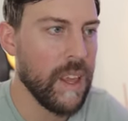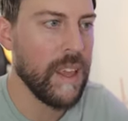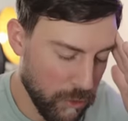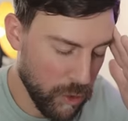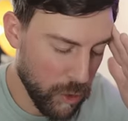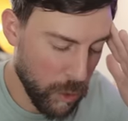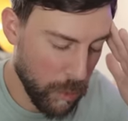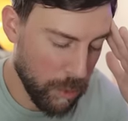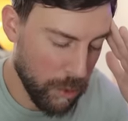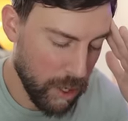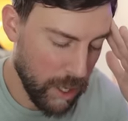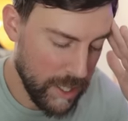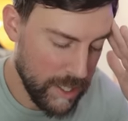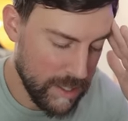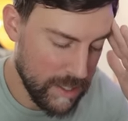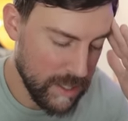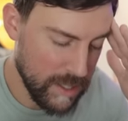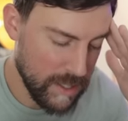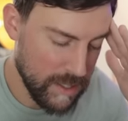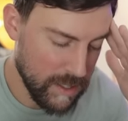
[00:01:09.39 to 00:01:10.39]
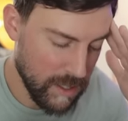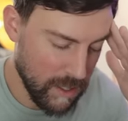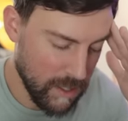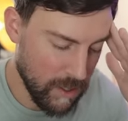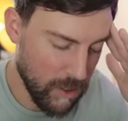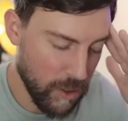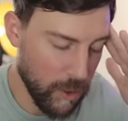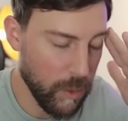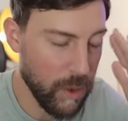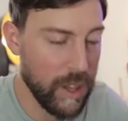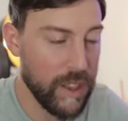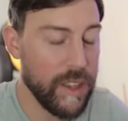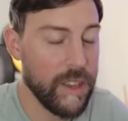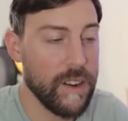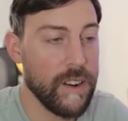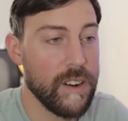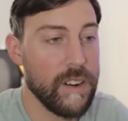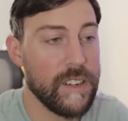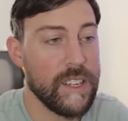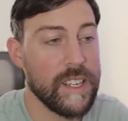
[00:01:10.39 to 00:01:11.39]
Fuel prices are the way they
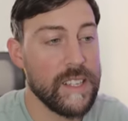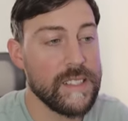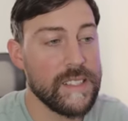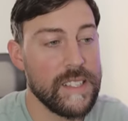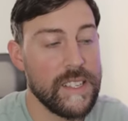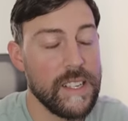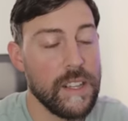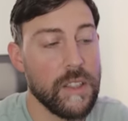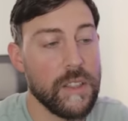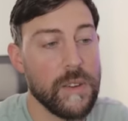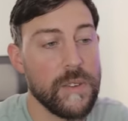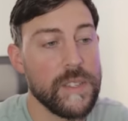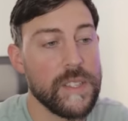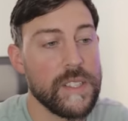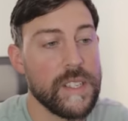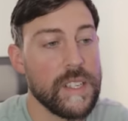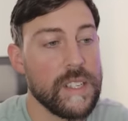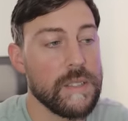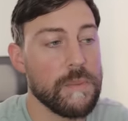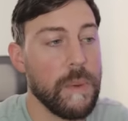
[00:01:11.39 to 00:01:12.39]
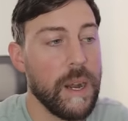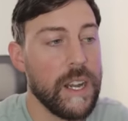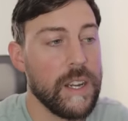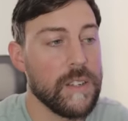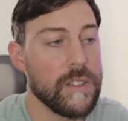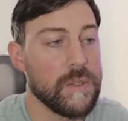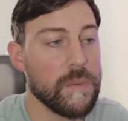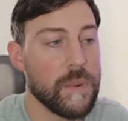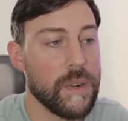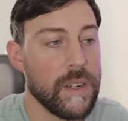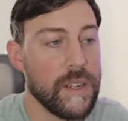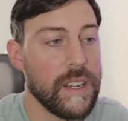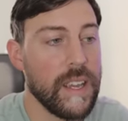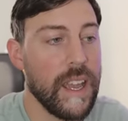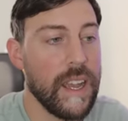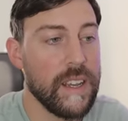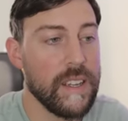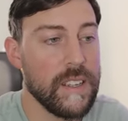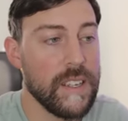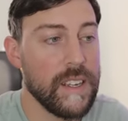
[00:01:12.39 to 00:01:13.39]
are, seeing 36 miles per
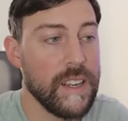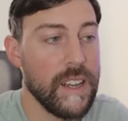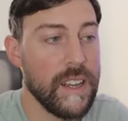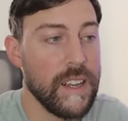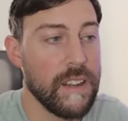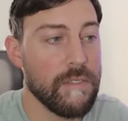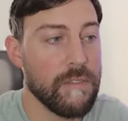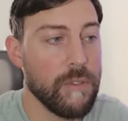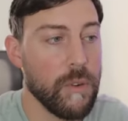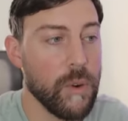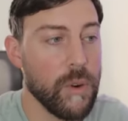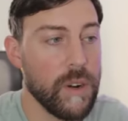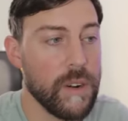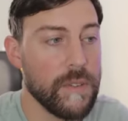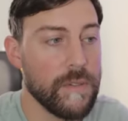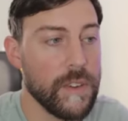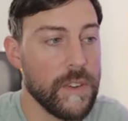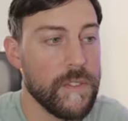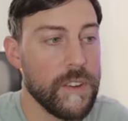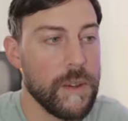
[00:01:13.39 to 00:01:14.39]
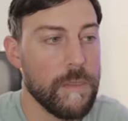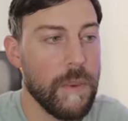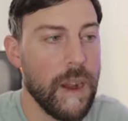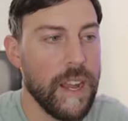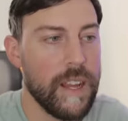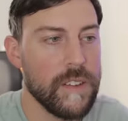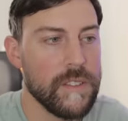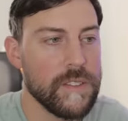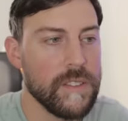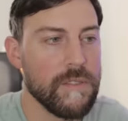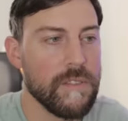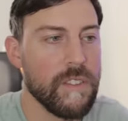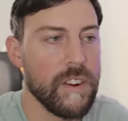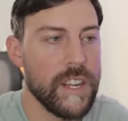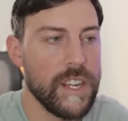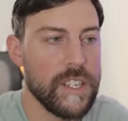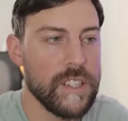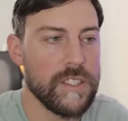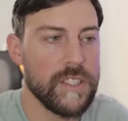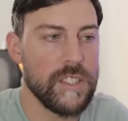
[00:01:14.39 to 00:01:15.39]
gallon and 450 miles of
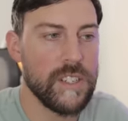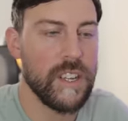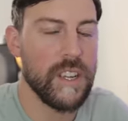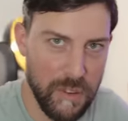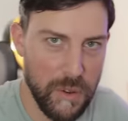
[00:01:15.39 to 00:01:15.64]
range.